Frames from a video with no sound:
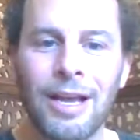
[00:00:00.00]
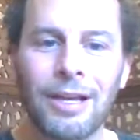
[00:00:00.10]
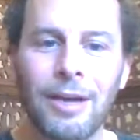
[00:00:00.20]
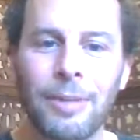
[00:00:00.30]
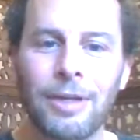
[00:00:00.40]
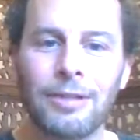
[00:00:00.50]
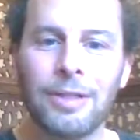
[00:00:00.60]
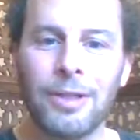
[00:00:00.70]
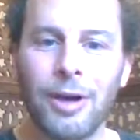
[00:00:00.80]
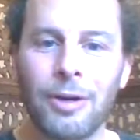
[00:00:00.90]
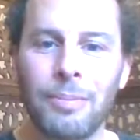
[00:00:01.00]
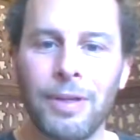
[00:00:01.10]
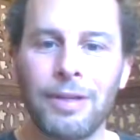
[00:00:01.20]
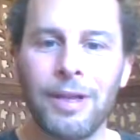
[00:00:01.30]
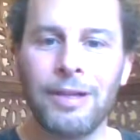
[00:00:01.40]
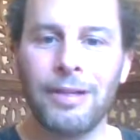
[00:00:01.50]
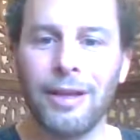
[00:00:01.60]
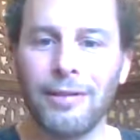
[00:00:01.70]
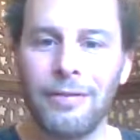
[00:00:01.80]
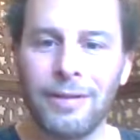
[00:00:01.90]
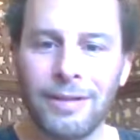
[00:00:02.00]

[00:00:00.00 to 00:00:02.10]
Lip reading: coming into the art a bit late in life.